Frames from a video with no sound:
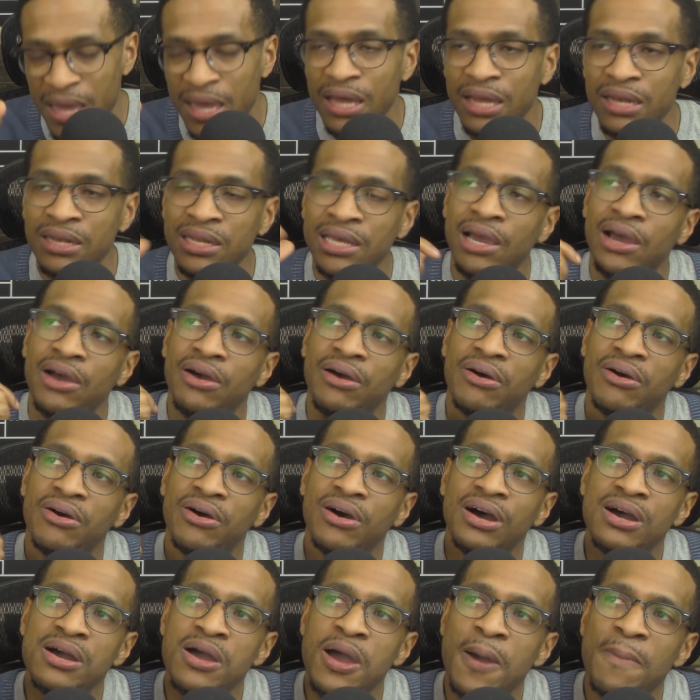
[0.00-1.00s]
Now,
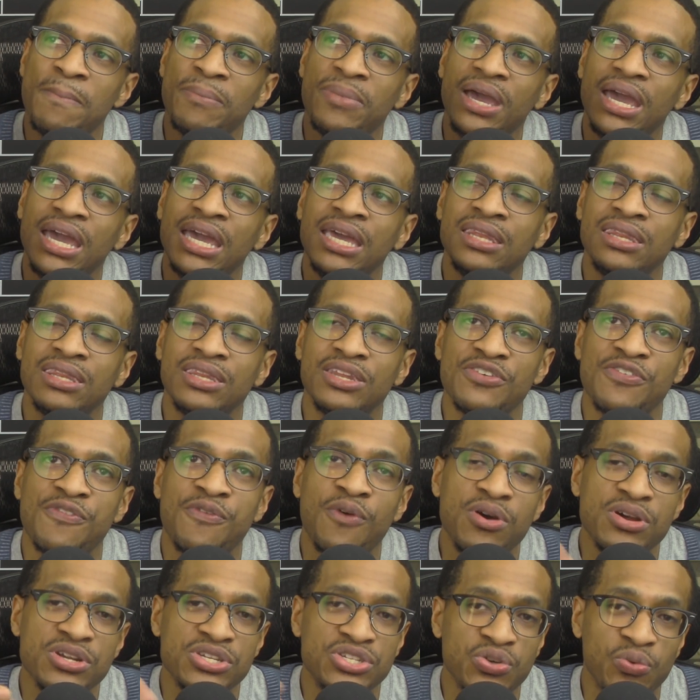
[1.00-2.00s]
um in The
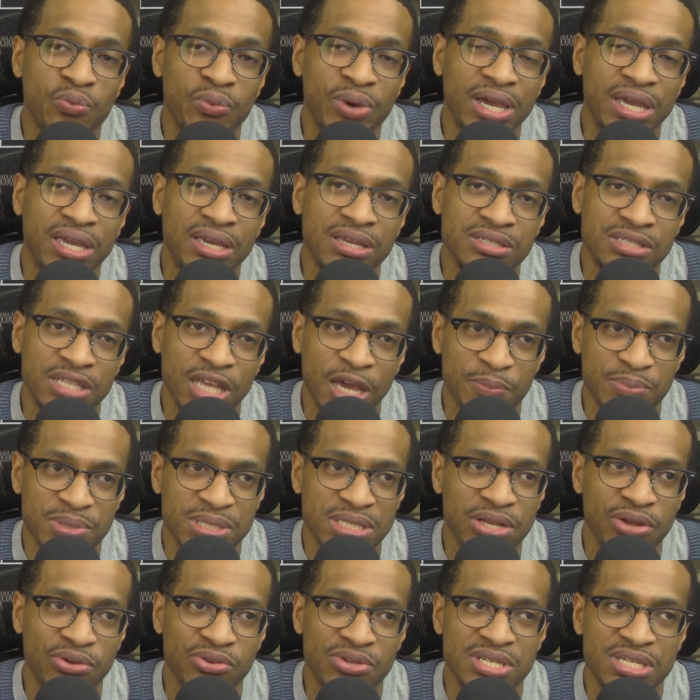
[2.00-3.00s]
Force Awakens
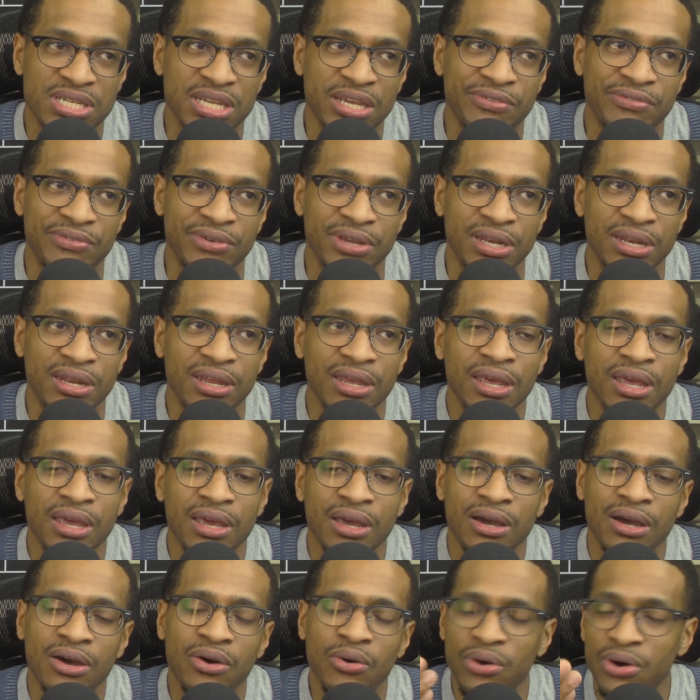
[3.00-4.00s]
episode seven,
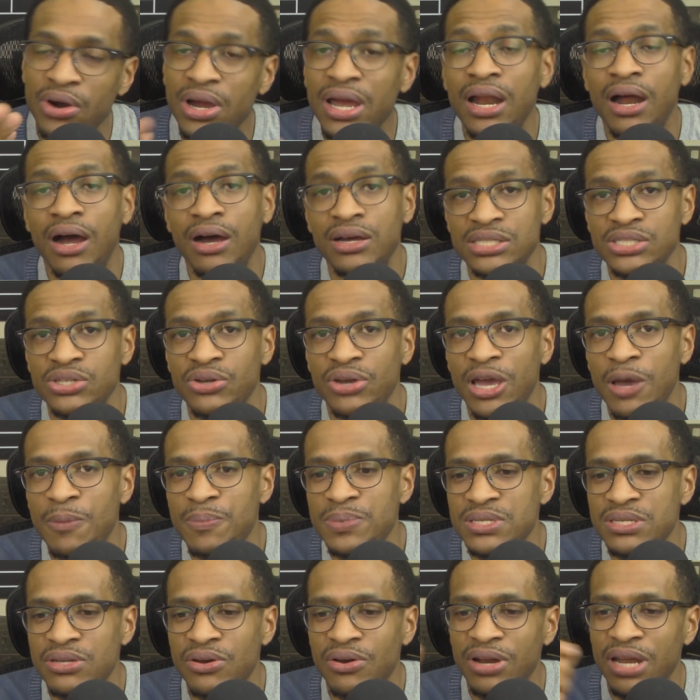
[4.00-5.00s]
or also
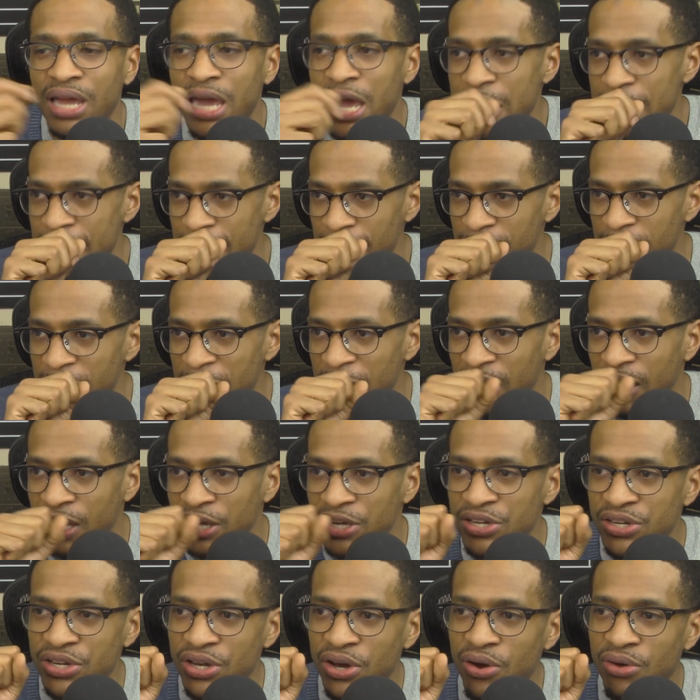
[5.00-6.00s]
episode eight,
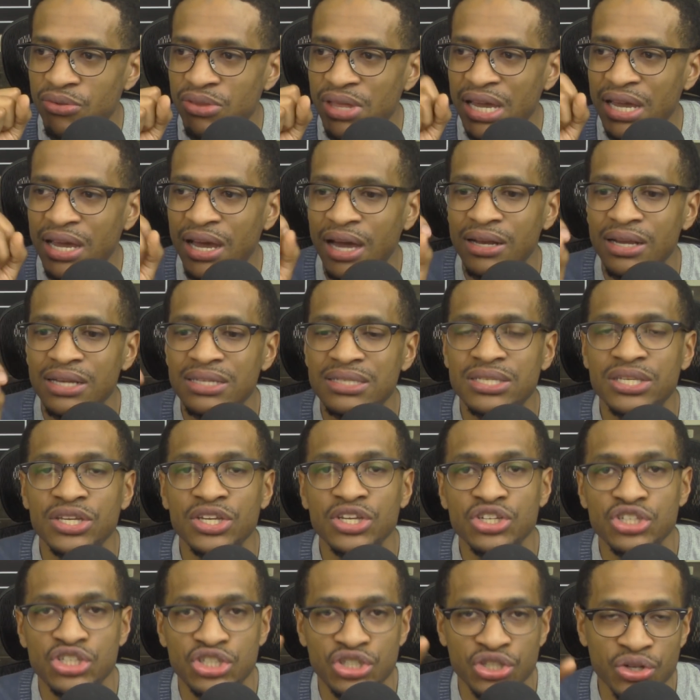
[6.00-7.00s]
you know, they kind of
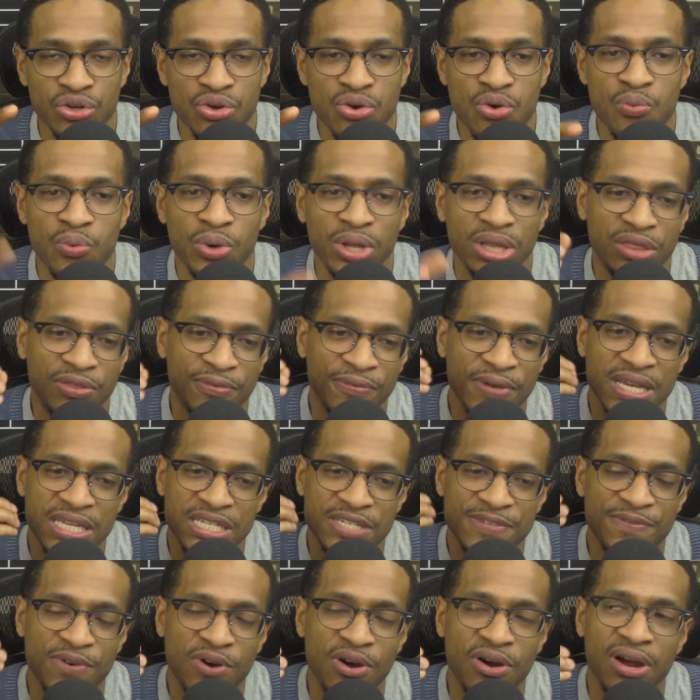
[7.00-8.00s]
teased you with, as
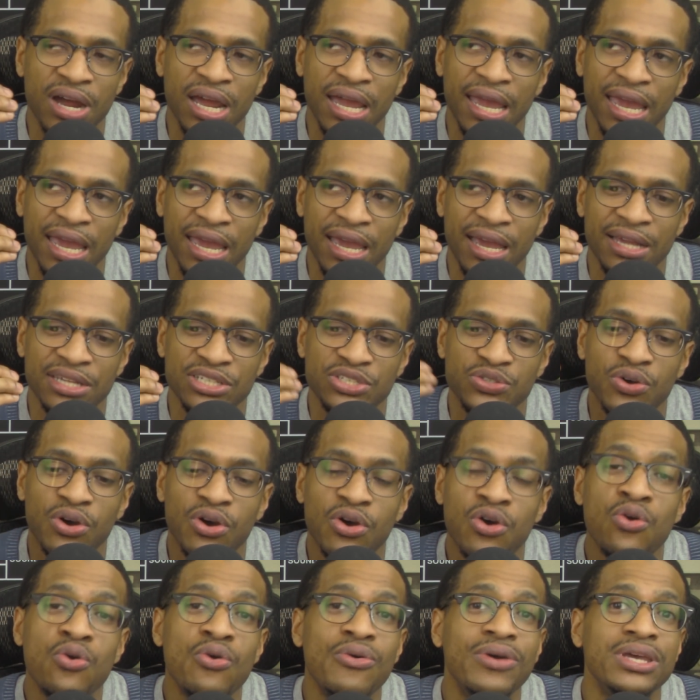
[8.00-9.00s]
far as
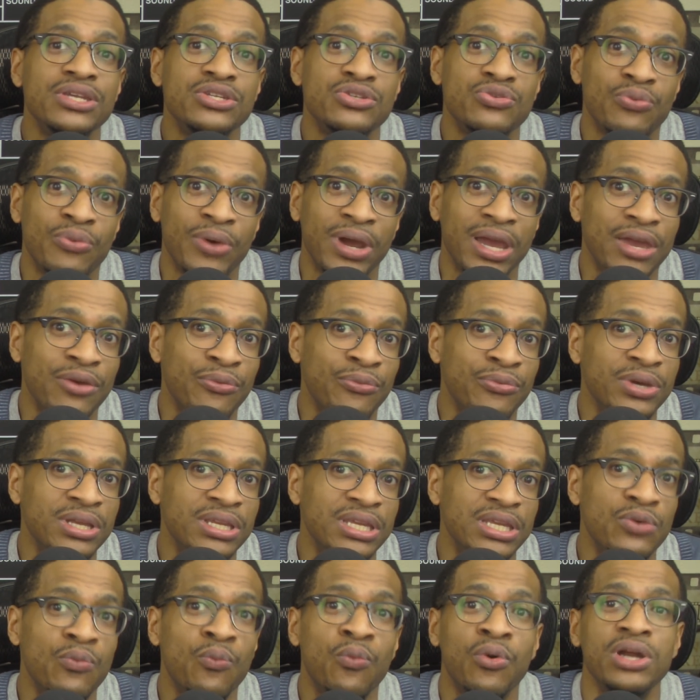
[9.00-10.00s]
who is Rey
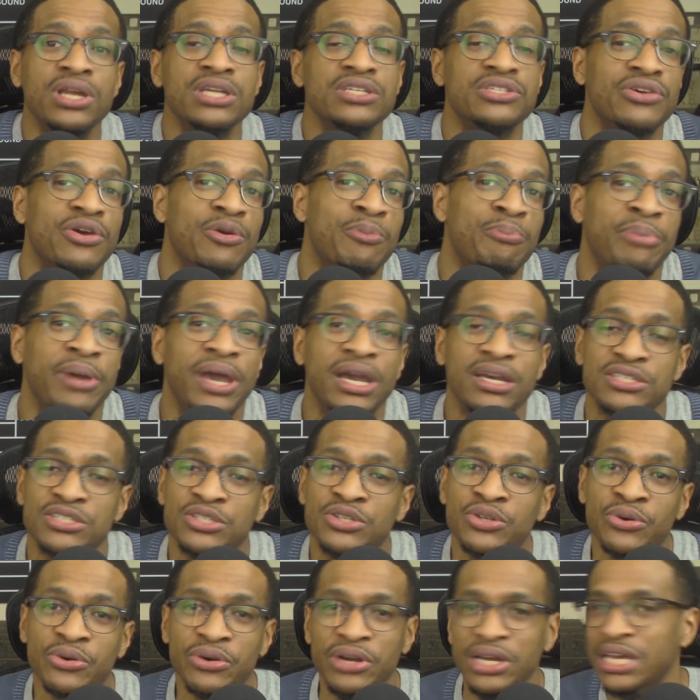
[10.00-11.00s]
really? What is her
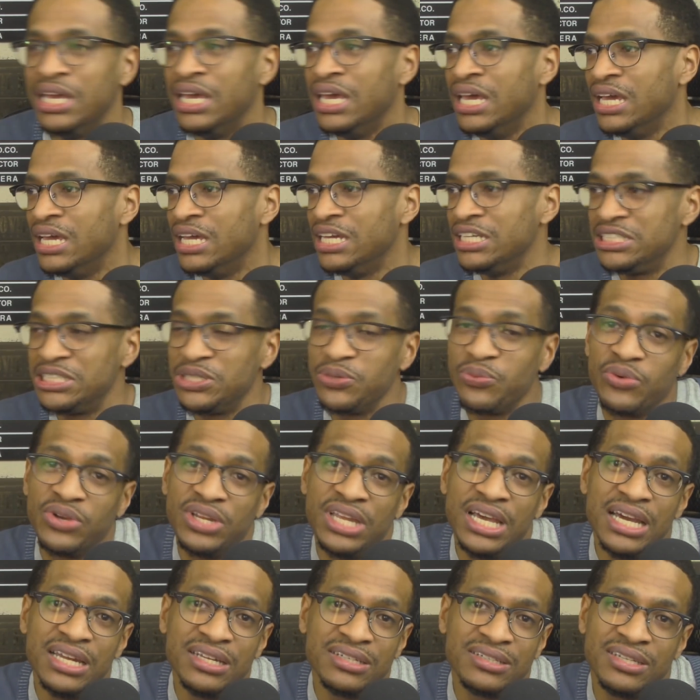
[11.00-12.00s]
backstory? Is she
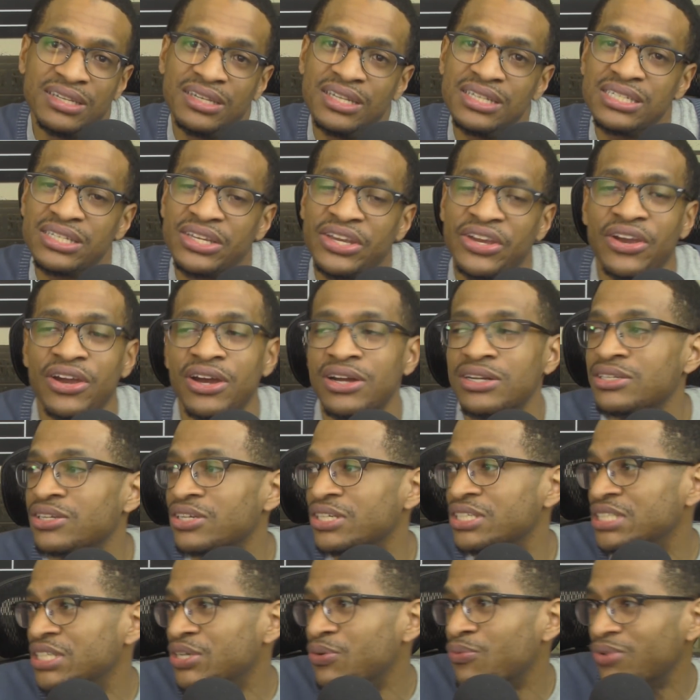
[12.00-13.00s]
related to this character? Is
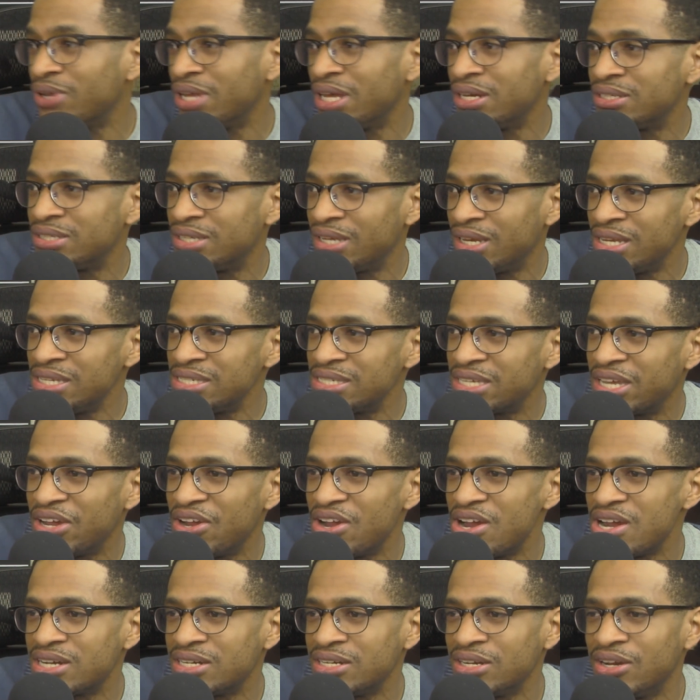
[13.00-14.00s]
she related to this
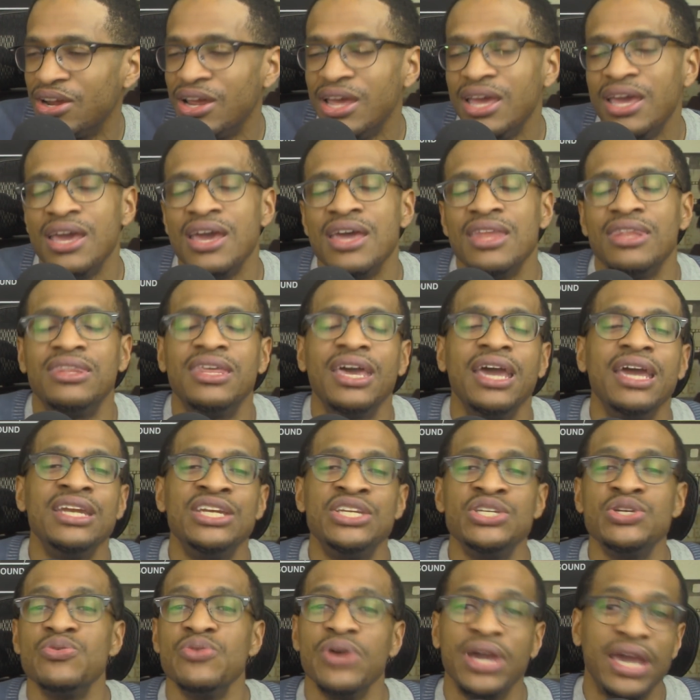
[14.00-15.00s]
character? They
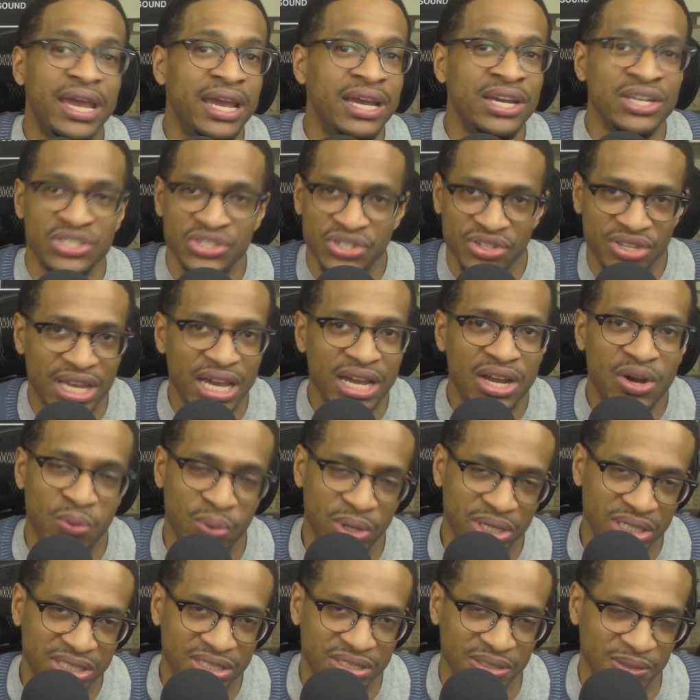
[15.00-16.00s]
do answer that
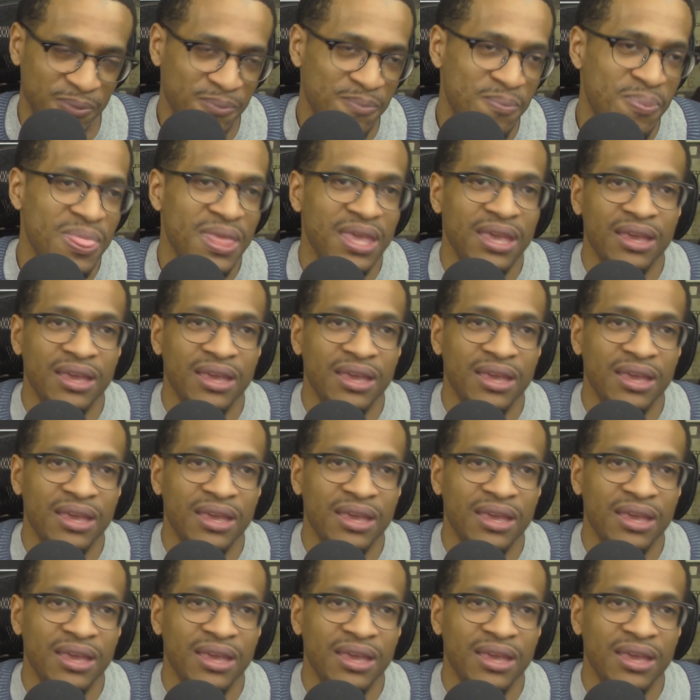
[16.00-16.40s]
question.